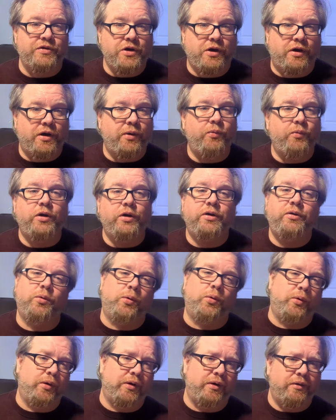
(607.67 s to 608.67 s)
hardwood
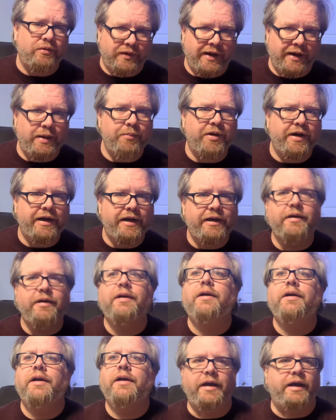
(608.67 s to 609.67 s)
or laminate,
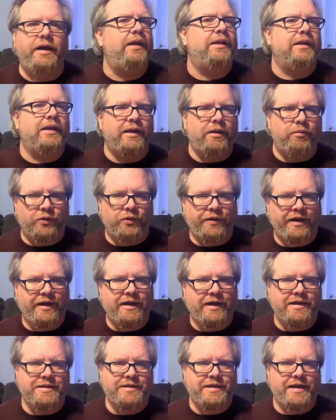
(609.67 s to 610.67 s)
it labeled it
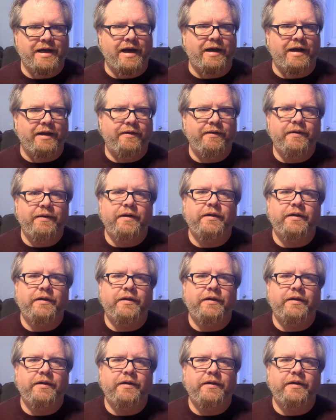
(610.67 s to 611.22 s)
as that.